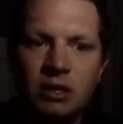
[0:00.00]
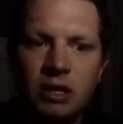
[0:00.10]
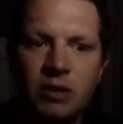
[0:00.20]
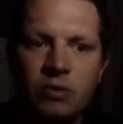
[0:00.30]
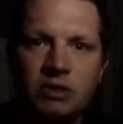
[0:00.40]

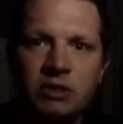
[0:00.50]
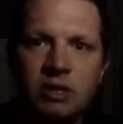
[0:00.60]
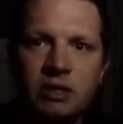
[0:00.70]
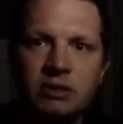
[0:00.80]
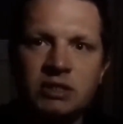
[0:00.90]
it wasn't
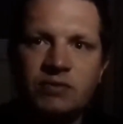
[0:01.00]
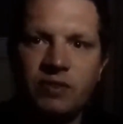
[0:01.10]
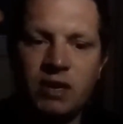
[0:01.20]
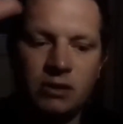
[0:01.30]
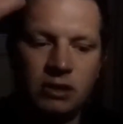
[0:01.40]
like it just
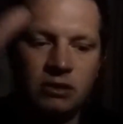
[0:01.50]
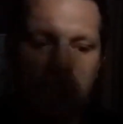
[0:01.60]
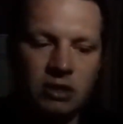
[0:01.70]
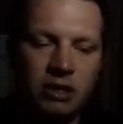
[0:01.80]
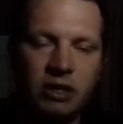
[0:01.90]
fell
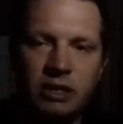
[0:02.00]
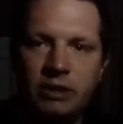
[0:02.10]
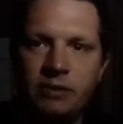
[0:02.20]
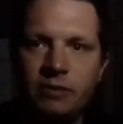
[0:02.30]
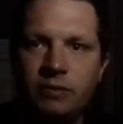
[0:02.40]

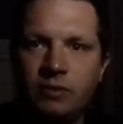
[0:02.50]
and